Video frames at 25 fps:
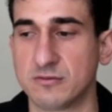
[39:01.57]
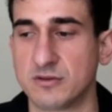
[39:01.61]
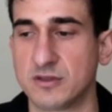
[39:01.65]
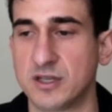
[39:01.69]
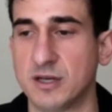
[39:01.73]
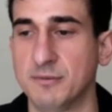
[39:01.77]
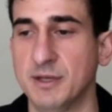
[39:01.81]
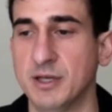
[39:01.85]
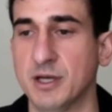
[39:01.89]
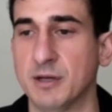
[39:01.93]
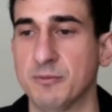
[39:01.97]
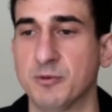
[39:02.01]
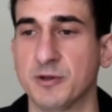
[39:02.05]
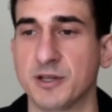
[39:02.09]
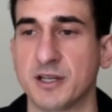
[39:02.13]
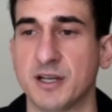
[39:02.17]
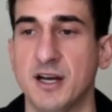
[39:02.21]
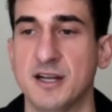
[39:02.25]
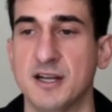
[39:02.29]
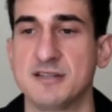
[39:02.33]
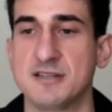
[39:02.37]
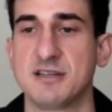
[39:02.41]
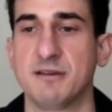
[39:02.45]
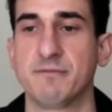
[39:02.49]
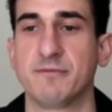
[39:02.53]
coming up with a
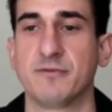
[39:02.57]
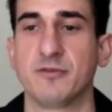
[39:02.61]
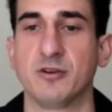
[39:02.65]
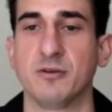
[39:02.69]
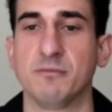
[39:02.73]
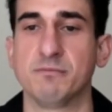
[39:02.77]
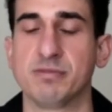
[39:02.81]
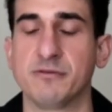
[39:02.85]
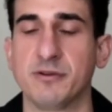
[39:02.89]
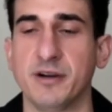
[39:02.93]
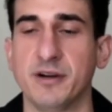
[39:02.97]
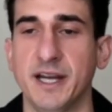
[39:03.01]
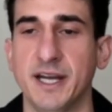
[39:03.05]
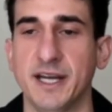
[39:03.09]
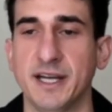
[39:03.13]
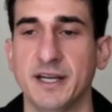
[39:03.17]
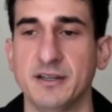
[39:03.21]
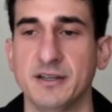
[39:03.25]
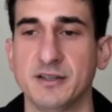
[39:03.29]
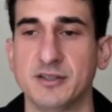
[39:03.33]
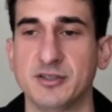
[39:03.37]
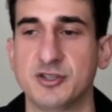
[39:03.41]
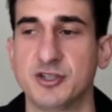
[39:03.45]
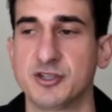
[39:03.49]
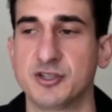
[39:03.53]
concept for a
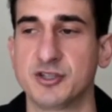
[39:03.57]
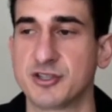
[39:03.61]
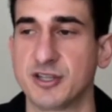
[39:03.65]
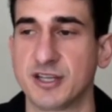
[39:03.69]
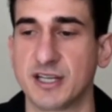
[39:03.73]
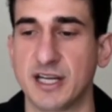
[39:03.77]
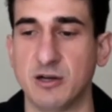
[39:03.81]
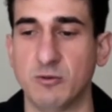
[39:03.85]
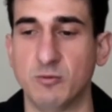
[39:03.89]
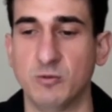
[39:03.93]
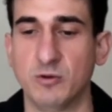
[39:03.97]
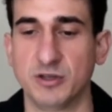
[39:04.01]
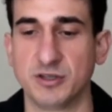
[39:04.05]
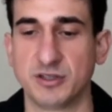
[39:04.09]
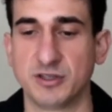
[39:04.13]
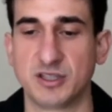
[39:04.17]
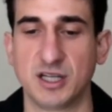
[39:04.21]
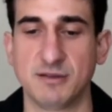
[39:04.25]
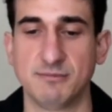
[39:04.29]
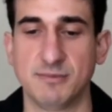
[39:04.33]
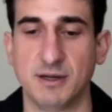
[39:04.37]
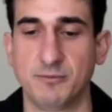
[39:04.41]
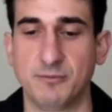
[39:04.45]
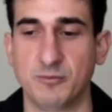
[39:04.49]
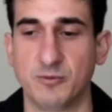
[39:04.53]
brand, just like I would
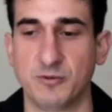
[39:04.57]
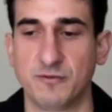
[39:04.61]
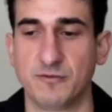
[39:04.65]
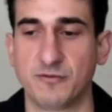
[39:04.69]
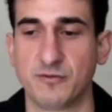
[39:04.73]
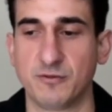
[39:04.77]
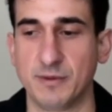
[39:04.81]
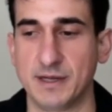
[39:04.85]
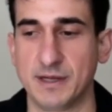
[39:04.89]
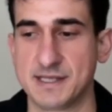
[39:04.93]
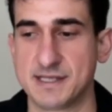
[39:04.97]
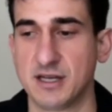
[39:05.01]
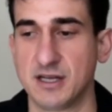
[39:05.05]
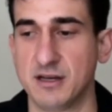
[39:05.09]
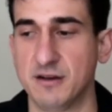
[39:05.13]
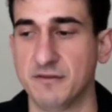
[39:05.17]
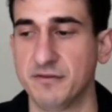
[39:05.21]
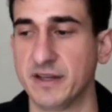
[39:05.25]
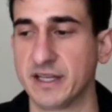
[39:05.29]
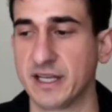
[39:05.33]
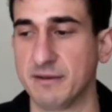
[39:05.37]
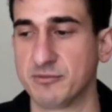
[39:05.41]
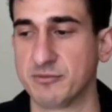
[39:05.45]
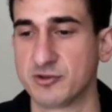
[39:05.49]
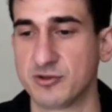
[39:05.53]
come up with for myself.
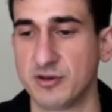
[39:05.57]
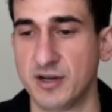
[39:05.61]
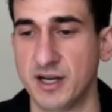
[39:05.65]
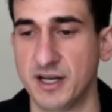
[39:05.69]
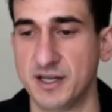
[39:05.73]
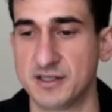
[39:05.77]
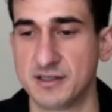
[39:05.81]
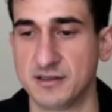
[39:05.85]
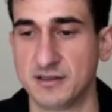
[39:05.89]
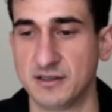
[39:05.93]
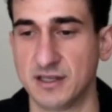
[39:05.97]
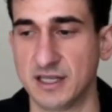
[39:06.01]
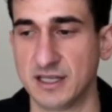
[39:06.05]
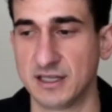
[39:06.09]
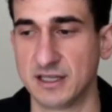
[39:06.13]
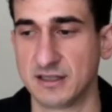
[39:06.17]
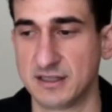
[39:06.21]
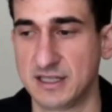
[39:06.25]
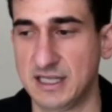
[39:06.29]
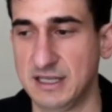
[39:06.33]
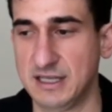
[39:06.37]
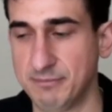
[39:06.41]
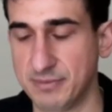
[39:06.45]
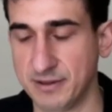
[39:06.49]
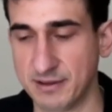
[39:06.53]
Like, I'm trying to like
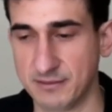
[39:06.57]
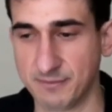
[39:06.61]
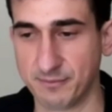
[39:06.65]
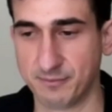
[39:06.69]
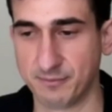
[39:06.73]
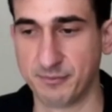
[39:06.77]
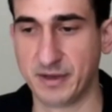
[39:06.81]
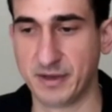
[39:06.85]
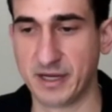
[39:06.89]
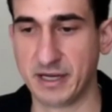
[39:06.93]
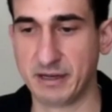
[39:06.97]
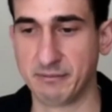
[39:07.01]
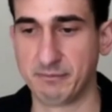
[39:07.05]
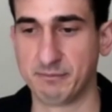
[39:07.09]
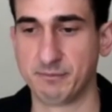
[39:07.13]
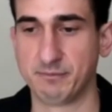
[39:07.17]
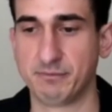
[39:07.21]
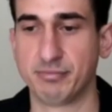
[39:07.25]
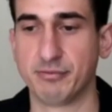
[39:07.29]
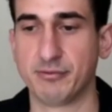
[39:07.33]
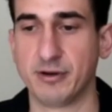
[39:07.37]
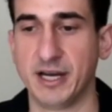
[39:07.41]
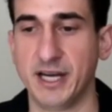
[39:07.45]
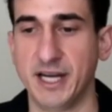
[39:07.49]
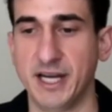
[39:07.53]
keep yeah. it, my
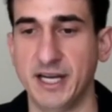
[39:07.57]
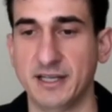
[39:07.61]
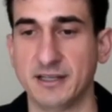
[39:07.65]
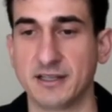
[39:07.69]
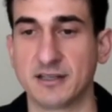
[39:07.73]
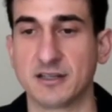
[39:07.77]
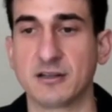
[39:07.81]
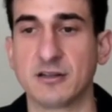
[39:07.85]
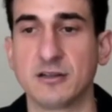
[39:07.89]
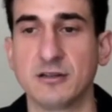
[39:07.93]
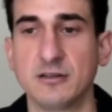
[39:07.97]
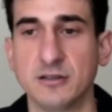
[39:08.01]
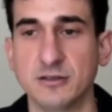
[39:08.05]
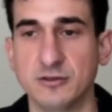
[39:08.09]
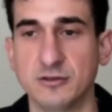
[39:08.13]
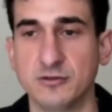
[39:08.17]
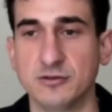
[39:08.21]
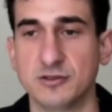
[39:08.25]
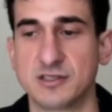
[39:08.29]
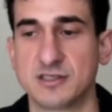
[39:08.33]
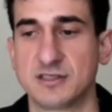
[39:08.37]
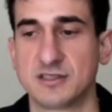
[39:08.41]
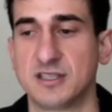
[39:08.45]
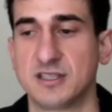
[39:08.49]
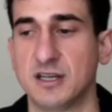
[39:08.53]
brain a little
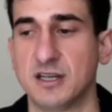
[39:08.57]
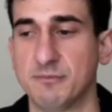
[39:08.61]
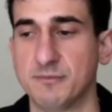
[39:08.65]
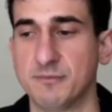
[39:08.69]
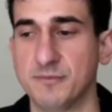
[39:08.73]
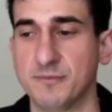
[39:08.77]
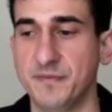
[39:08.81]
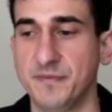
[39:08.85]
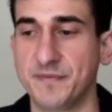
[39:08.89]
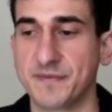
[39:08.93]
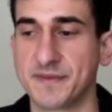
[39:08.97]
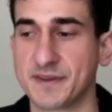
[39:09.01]
loose, come,